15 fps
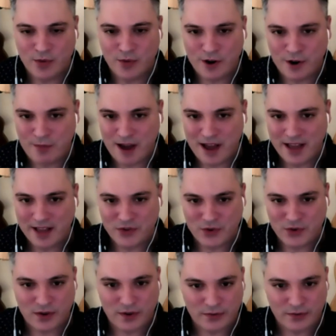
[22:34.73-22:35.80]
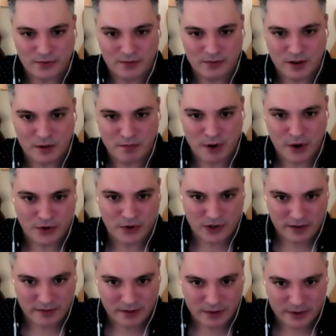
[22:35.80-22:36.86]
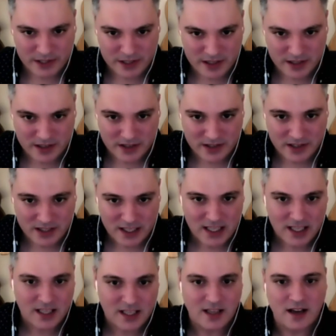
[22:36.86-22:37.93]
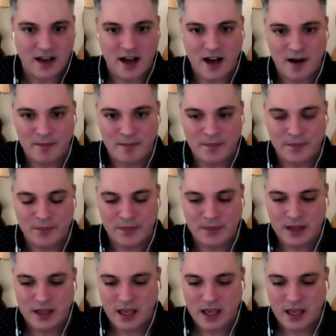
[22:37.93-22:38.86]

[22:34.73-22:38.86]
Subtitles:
what are my sort of composer influences, it